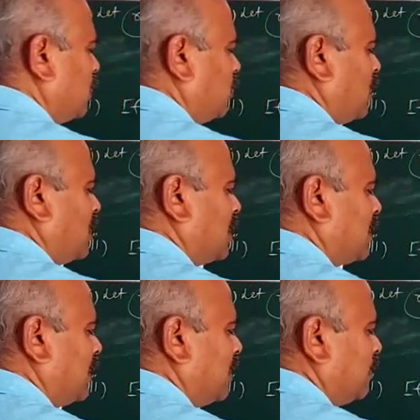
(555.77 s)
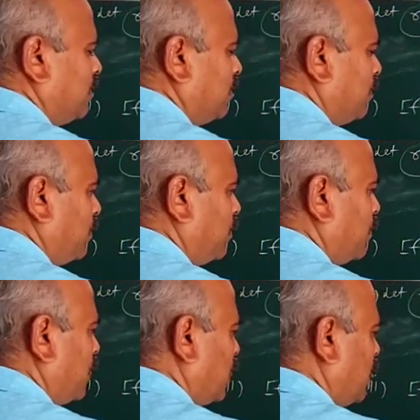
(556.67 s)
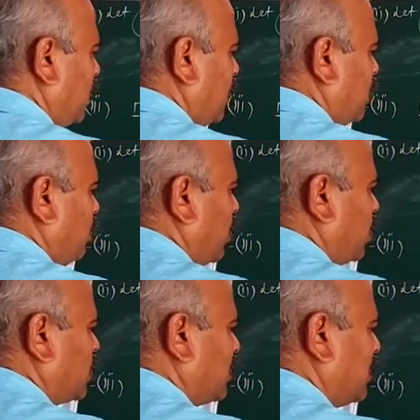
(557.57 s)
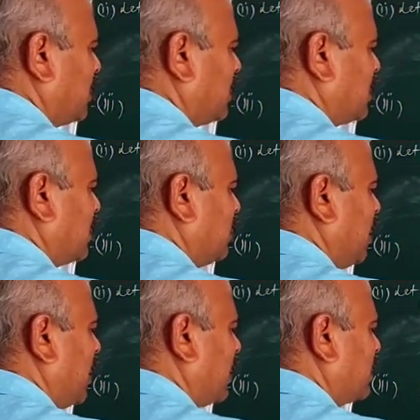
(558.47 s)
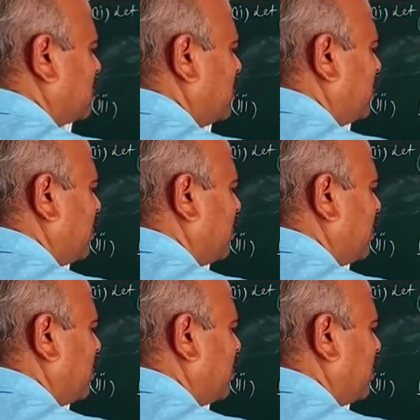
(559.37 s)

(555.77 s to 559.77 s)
what is Sn? Because series is sigma r raised to n